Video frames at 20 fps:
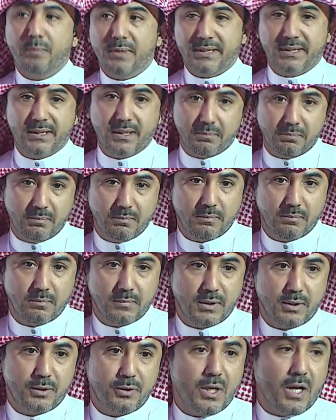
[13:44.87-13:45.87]
You have to,
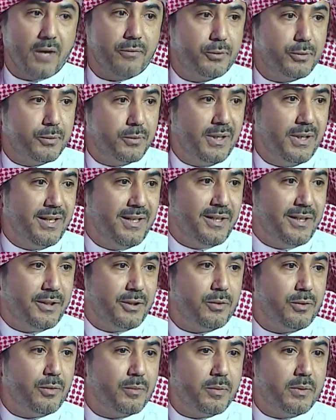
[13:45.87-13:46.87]

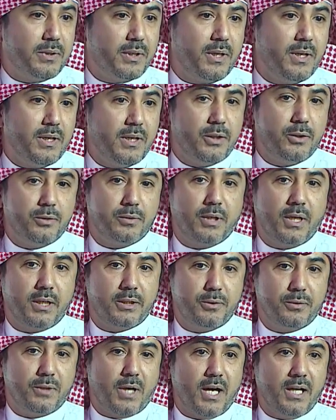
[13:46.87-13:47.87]
you get your eye
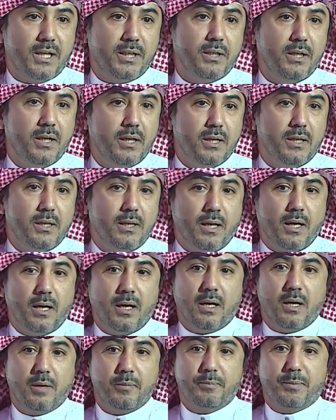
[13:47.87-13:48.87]
practice
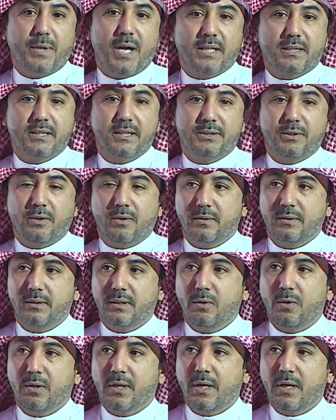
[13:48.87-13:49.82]
on looking for them.